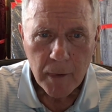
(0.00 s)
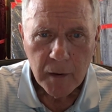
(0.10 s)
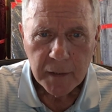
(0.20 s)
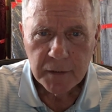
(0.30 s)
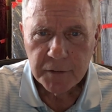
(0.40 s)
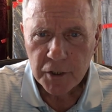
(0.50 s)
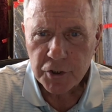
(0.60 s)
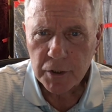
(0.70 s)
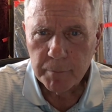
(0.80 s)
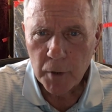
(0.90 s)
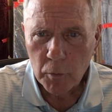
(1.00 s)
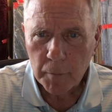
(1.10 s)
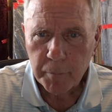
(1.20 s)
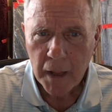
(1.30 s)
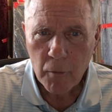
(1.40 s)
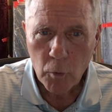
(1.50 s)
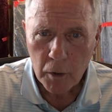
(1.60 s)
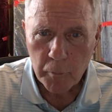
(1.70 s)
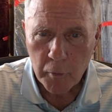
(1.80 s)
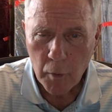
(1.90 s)
In addition, the bill would apply
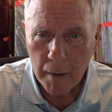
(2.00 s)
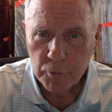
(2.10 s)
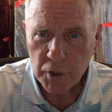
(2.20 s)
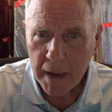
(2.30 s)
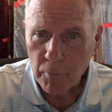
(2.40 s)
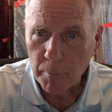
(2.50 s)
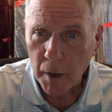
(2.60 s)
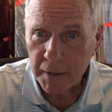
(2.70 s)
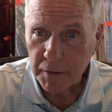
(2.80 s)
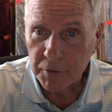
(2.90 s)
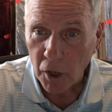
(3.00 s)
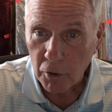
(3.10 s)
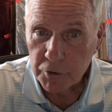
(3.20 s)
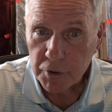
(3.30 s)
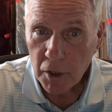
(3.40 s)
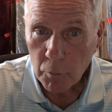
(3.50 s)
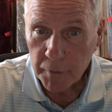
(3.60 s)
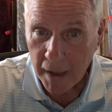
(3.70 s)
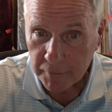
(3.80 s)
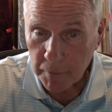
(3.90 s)
work requirements for able-bodied adults
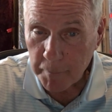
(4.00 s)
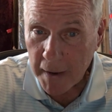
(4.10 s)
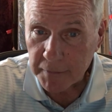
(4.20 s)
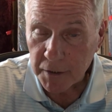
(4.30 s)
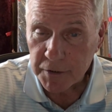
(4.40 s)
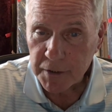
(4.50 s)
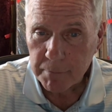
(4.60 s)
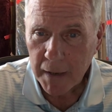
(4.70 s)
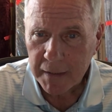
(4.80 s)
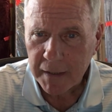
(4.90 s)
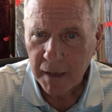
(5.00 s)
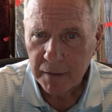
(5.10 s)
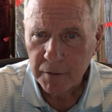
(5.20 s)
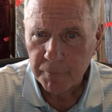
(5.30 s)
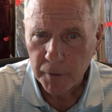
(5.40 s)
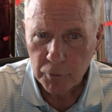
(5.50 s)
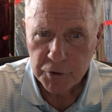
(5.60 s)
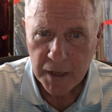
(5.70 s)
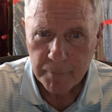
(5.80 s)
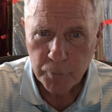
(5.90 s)
without dependents in Medicaid, the federal
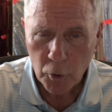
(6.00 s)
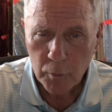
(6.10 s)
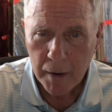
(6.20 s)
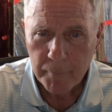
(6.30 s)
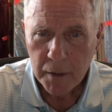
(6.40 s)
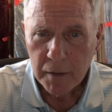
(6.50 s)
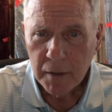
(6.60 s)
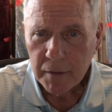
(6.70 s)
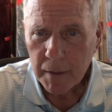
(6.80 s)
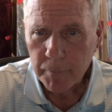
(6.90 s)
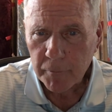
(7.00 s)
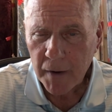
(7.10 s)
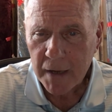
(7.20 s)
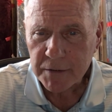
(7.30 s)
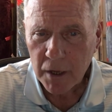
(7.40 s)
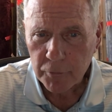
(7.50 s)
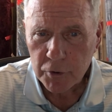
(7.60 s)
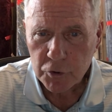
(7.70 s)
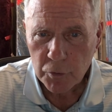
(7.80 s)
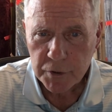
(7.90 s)
state program that provides health
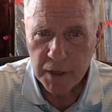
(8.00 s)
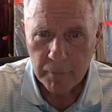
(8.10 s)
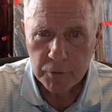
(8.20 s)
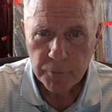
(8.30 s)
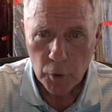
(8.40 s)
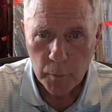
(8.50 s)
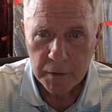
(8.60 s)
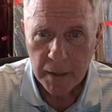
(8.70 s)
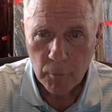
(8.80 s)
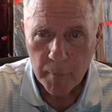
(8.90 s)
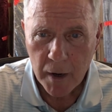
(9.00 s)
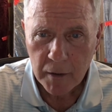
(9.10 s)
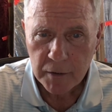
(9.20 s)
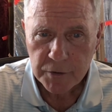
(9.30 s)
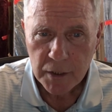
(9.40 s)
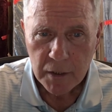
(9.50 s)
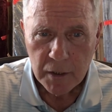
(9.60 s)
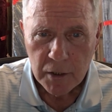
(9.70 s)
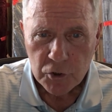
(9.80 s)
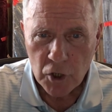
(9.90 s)
insurance coverage for low-income Americans.
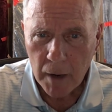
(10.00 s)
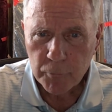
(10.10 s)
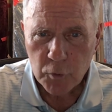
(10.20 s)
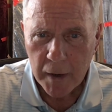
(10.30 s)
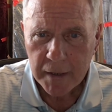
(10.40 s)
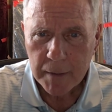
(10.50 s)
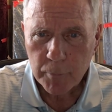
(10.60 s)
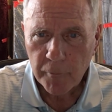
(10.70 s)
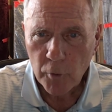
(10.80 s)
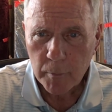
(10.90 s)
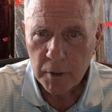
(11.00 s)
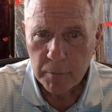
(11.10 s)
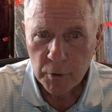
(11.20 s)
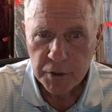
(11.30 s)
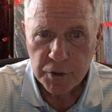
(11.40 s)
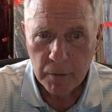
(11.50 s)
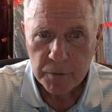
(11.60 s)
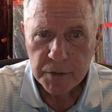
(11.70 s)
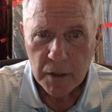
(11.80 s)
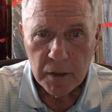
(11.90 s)
Job training and performing community
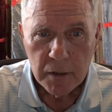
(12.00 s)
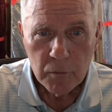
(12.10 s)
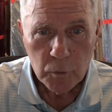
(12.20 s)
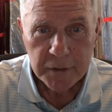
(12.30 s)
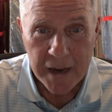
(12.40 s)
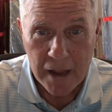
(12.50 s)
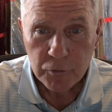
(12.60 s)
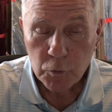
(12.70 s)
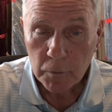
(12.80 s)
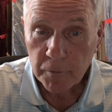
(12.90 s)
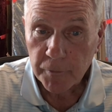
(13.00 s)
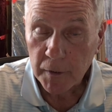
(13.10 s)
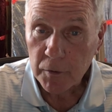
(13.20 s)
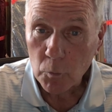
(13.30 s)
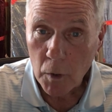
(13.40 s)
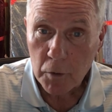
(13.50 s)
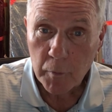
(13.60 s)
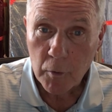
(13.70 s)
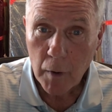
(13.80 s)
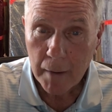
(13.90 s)
service would count toward fulfilling the work
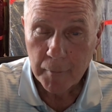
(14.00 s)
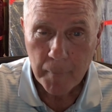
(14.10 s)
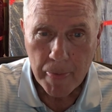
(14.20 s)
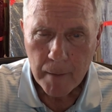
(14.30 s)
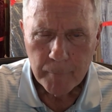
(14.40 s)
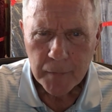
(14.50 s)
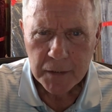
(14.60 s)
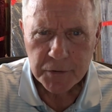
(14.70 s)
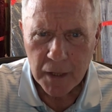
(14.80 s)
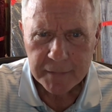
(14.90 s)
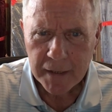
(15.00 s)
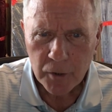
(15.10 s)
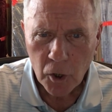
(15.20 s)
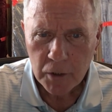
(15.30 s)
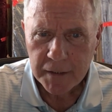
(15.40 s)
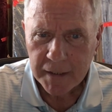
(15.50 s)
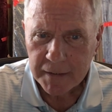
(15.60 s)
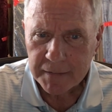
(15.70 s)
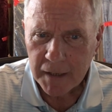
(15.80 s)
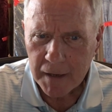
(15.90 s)
requirement. It's not that hard to get
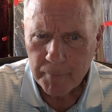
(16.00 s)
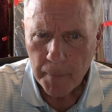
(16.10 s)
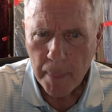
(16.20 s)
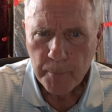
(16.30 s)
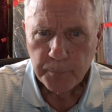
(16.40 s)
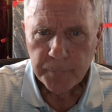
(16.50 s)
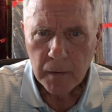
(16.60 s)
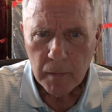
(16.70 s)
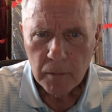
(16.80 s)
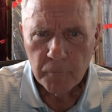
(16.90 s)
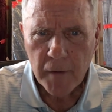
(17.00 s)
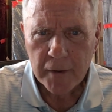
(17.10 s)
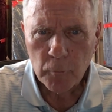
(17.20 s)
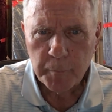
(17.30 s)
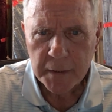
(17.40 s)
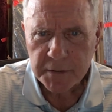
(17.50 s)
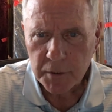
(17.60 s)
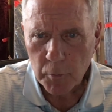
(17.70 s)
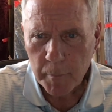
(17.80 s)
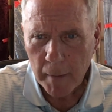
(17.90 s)
it done. The final piece of the
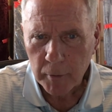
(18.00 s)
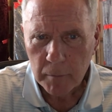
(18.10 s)
Republican